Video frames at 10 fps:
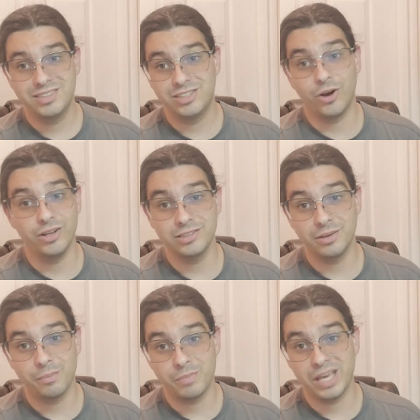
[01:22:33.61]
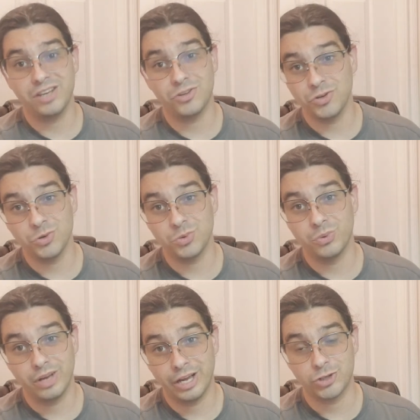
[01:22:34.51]
doesn't make
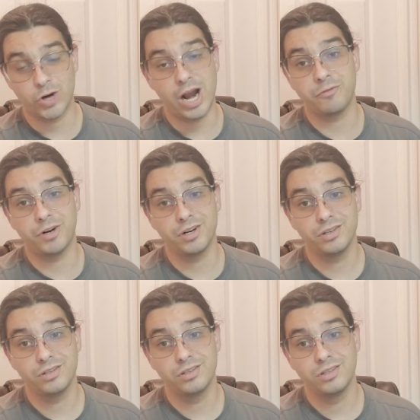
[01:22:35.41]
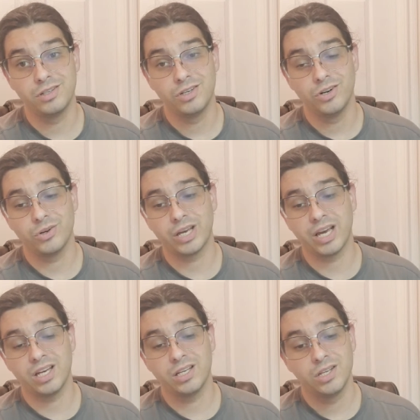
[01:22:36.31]
you a driver.
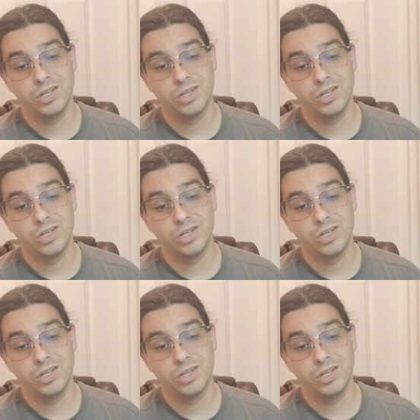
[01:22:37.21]
Okay?